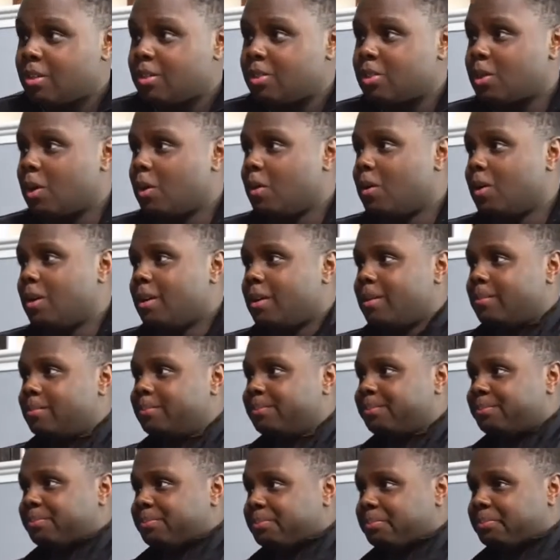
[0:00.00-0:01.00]

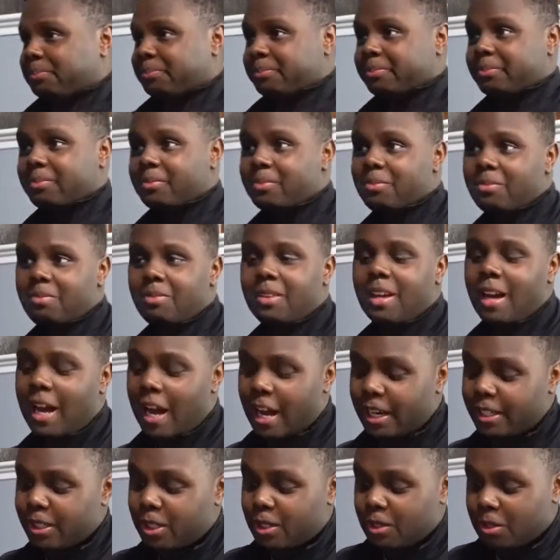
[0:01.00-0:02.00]
So
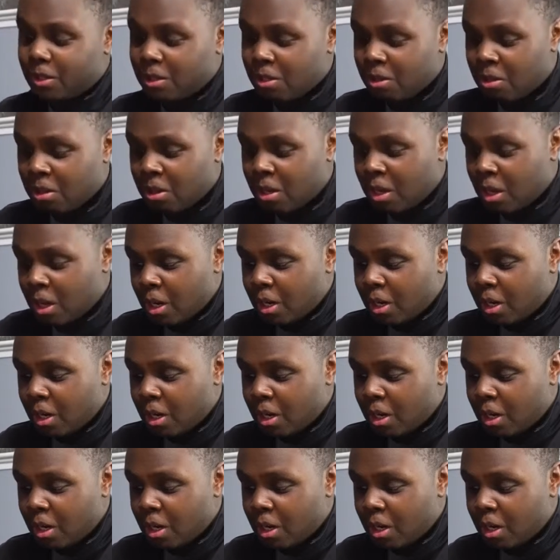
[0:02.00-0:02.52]
I just